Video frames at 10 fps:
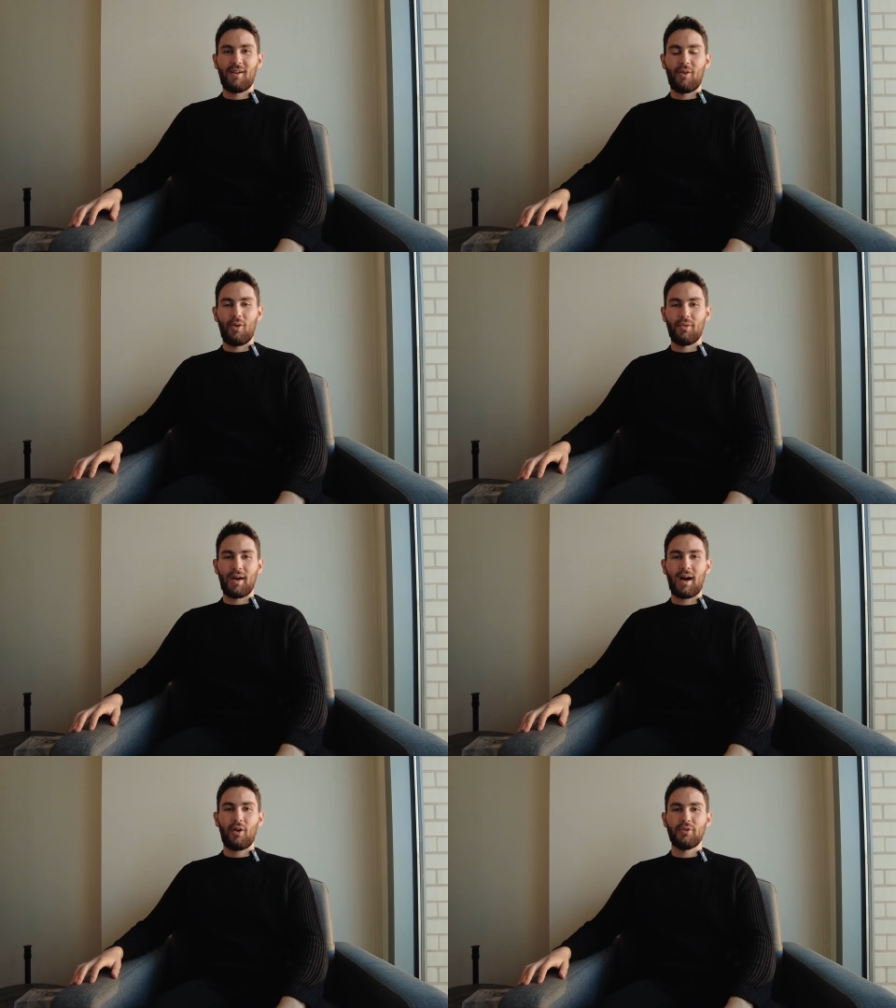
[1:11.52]
on
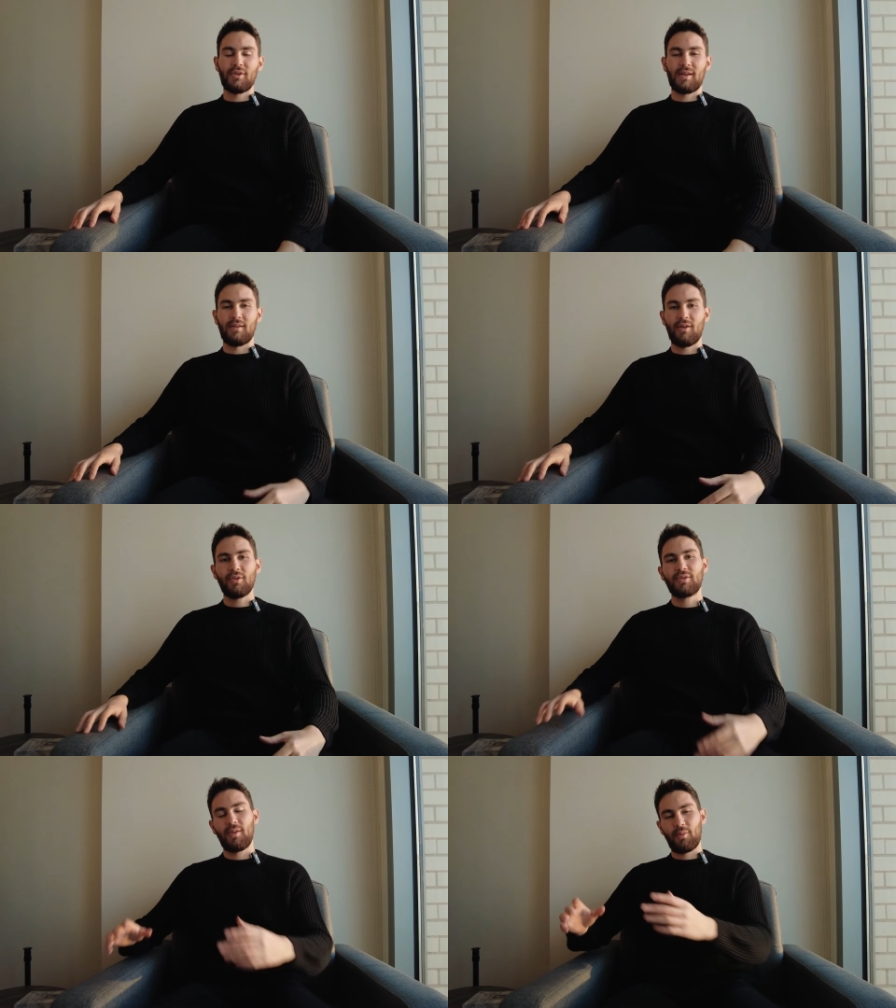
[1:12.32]
how you can
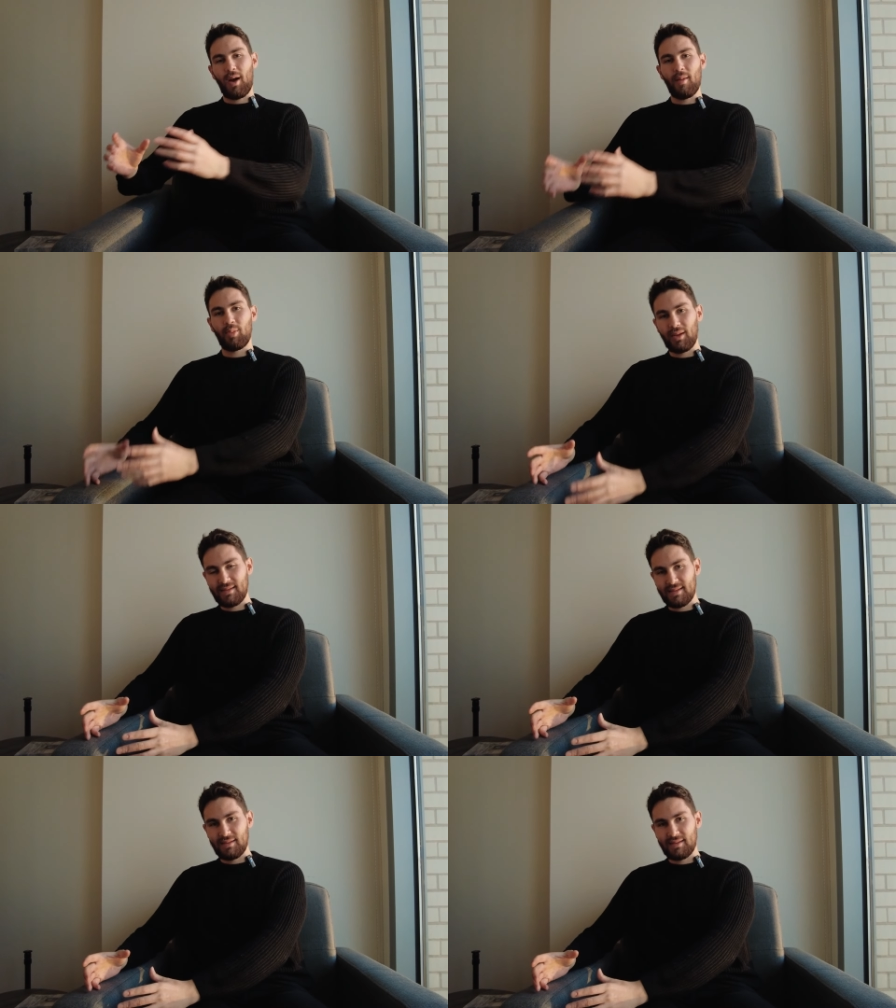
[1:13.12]
go to the right
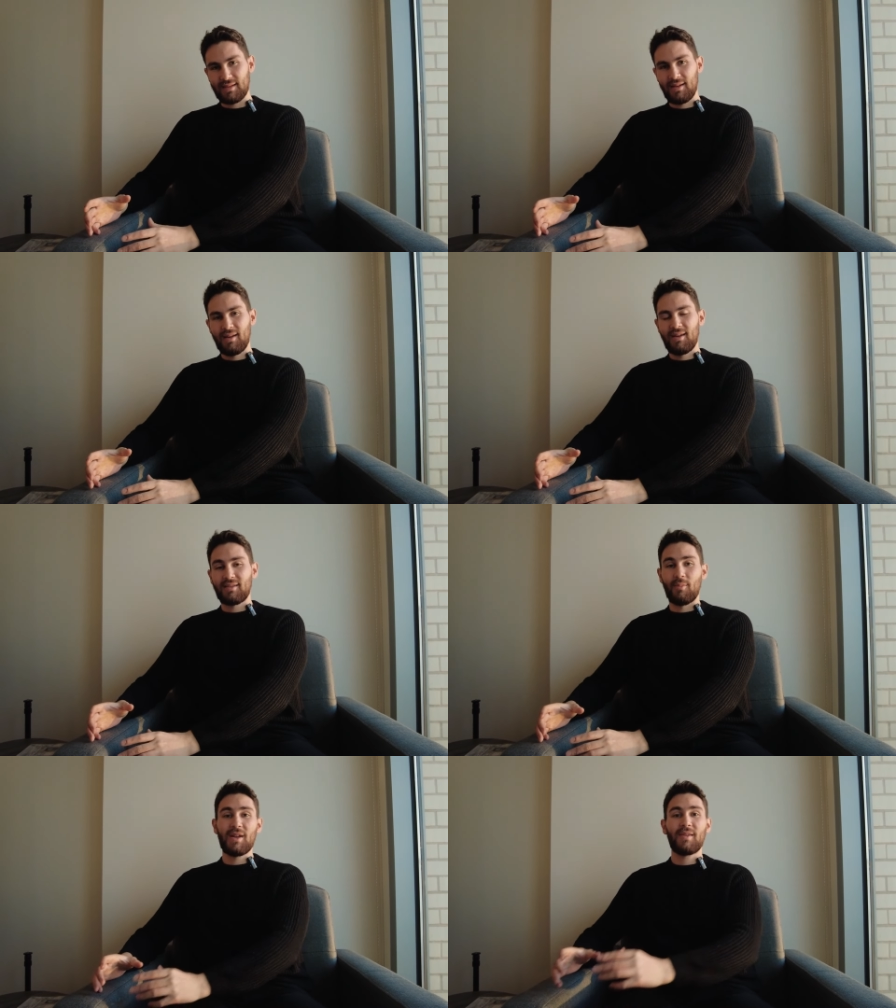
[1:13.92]
places
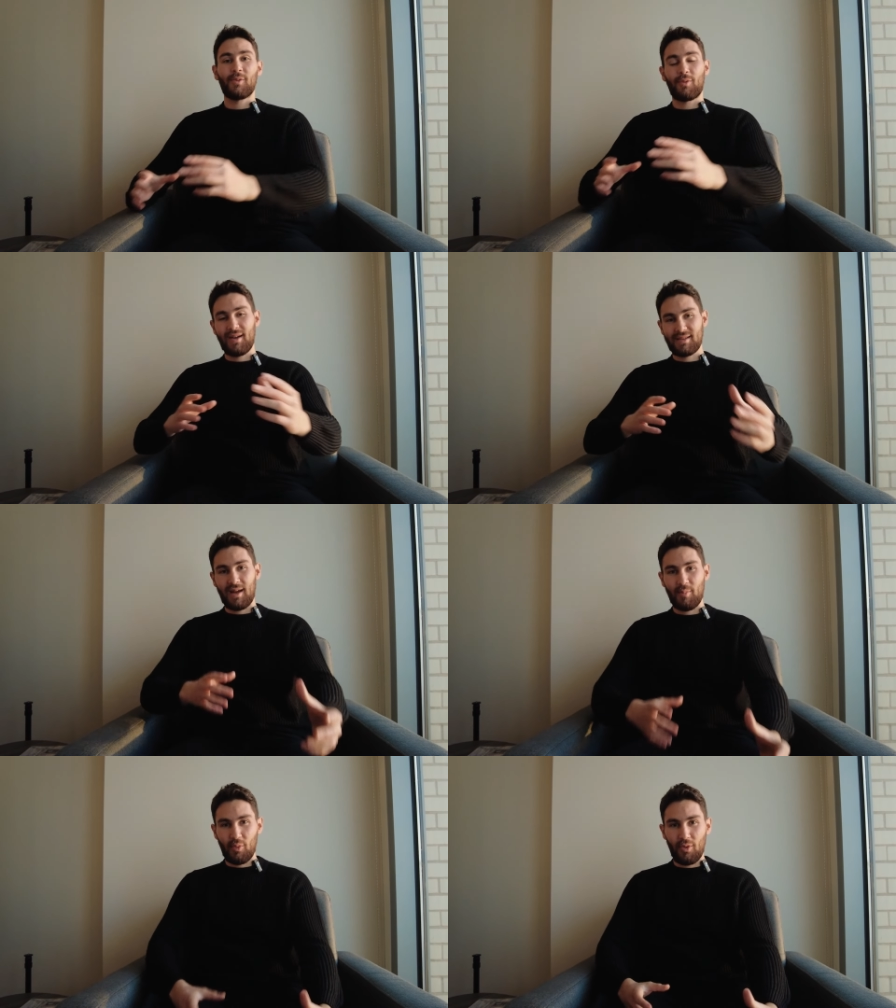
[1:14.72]
to meet the right
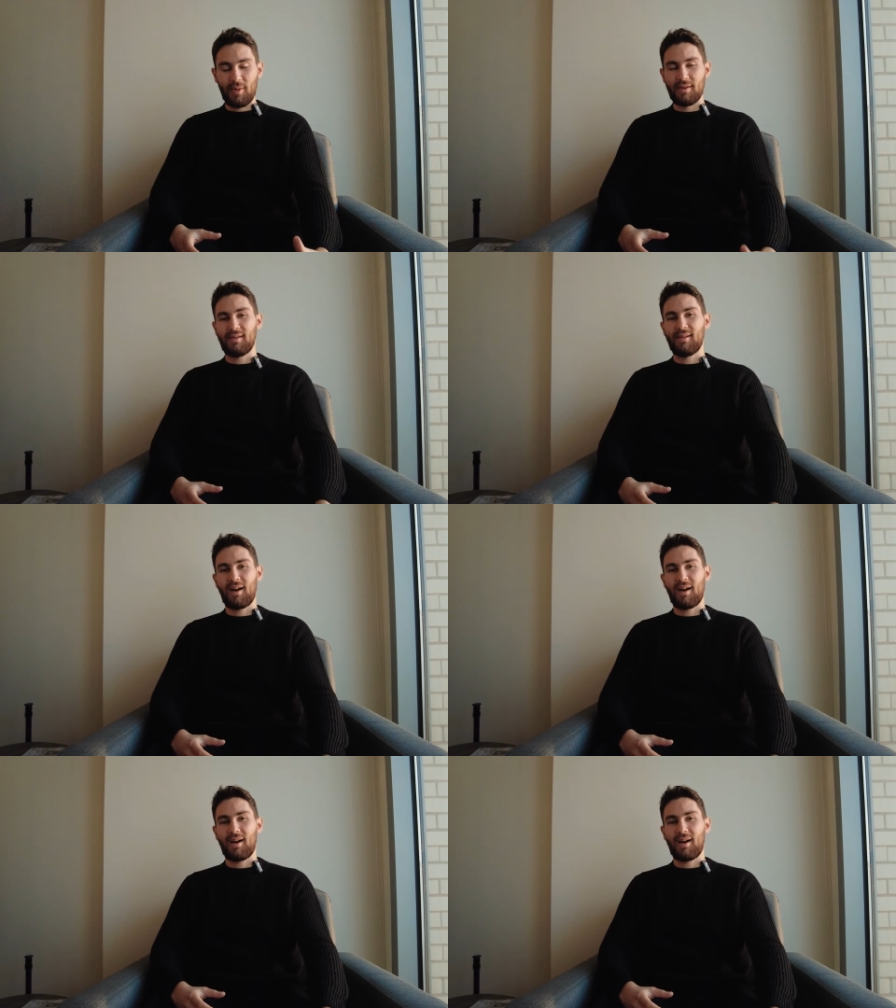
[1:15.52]
type of woman,